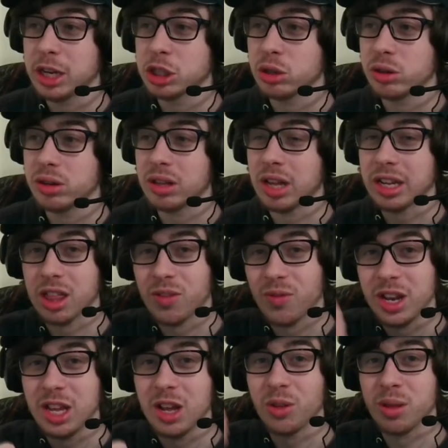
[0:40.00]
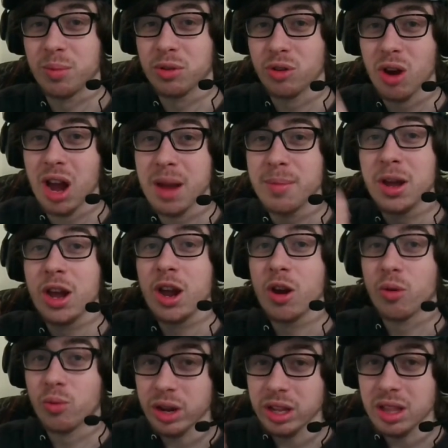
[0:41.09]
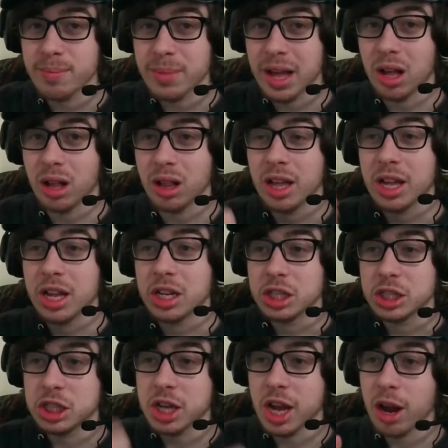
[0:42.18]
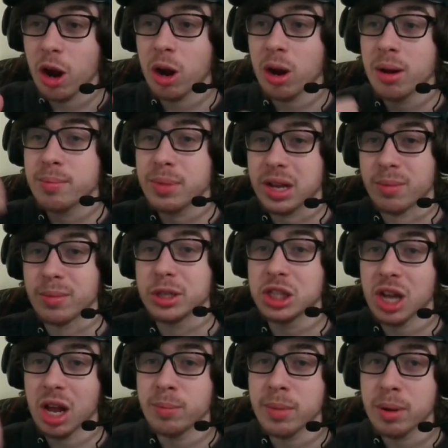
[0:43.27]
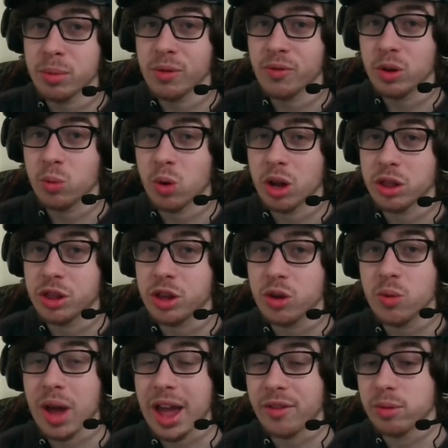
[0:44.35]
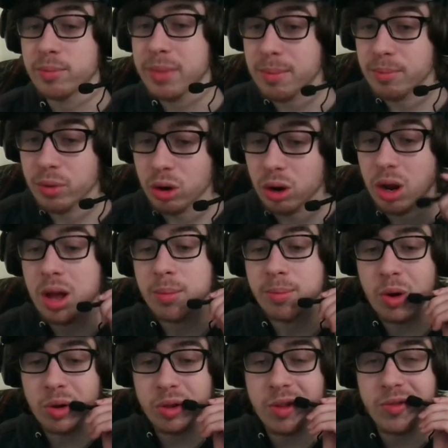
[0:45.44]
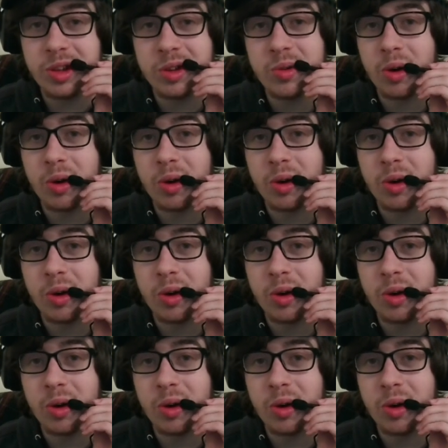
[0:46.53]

sure you like this video, subscribe, ring the bell, share, become a channel member if you want to, and remember, most of you